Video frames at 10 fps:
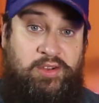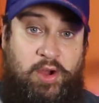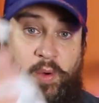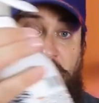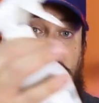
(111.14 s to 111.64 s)

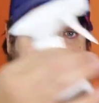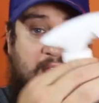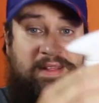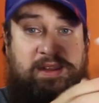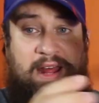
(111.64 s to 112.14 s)
so I've
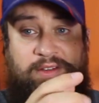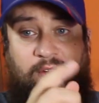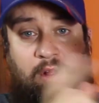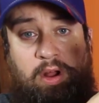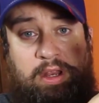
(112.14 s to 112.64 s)
got the
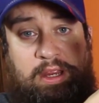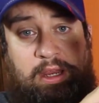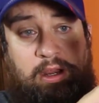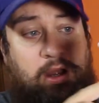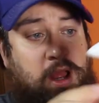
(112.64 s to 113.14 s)
nozzle on
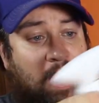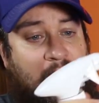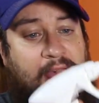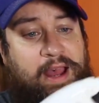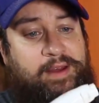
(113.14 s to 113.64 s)
here.
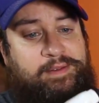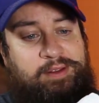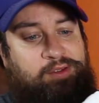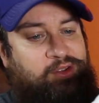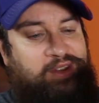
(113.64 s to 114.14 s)
Uh,
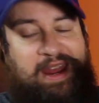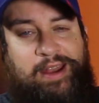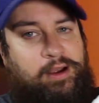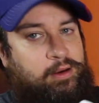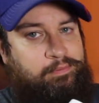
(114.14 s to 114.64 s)

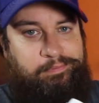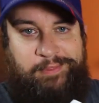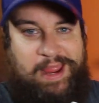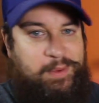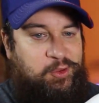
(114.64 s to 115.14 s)
standard
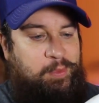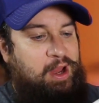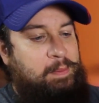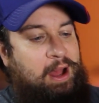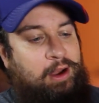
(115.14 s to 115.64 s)
type of
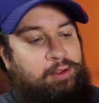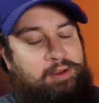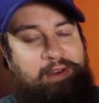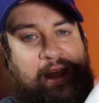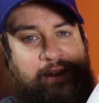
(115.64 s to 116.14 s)
spray bottle
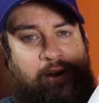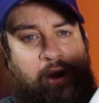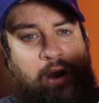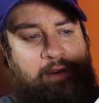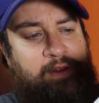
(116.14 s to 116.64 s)
you've got
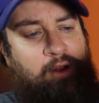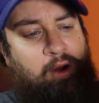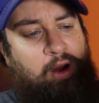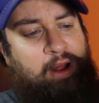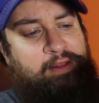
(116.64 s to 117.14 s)
off and
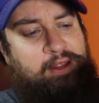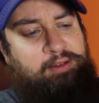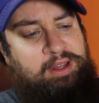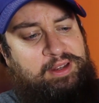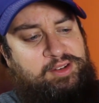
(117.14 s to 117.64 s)
on that
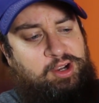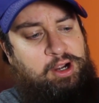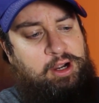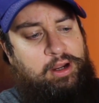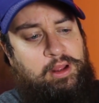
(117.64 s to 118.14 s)
you'll need to
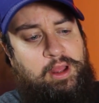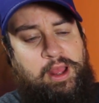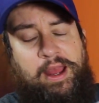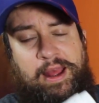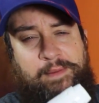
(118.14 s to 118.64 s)
turn
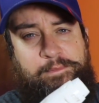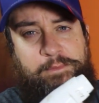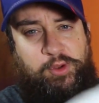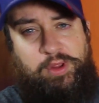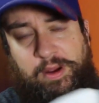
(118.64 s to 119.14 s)
um,
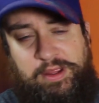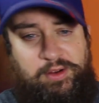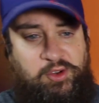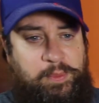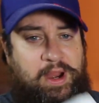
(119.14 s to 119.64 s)
so that way you
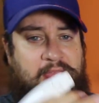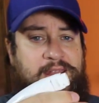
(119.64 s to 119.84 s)
can spray